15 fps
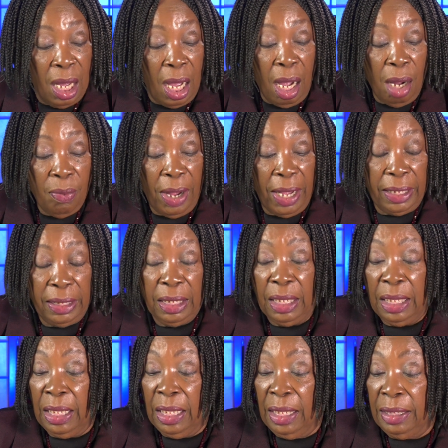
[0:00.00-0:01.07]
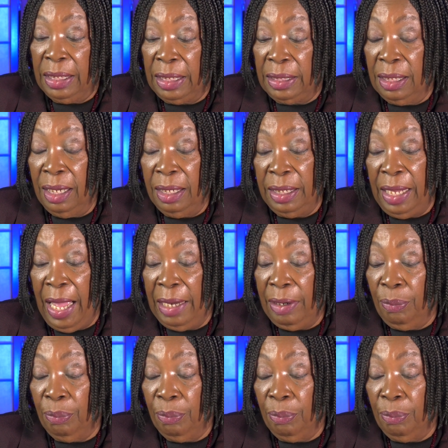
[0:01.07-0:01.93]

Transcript: All right, they done that,